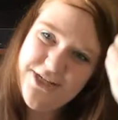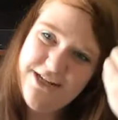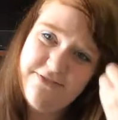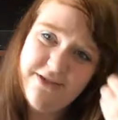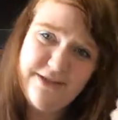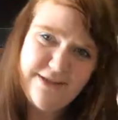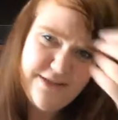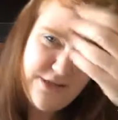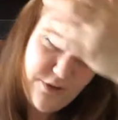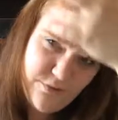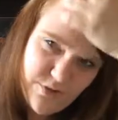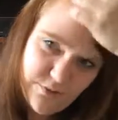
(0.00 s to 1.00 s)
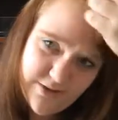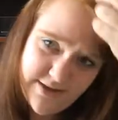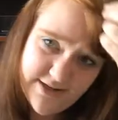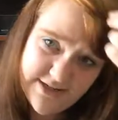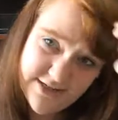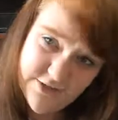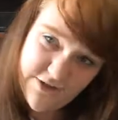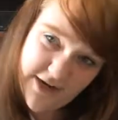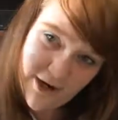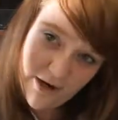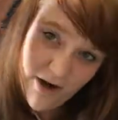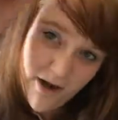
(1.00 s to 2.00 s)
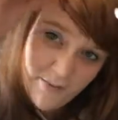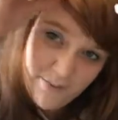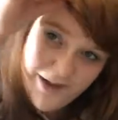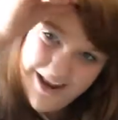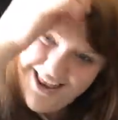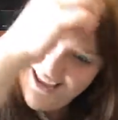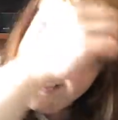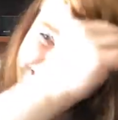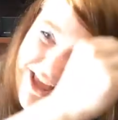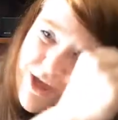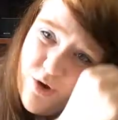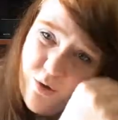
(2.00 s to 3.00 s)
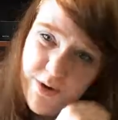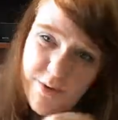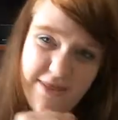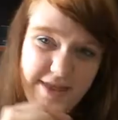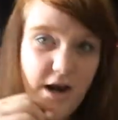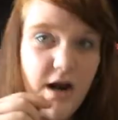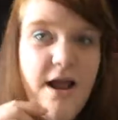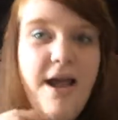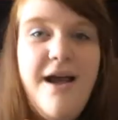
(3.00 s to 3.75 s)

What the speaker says: Geneva, not that you know where that is or care, but we were there.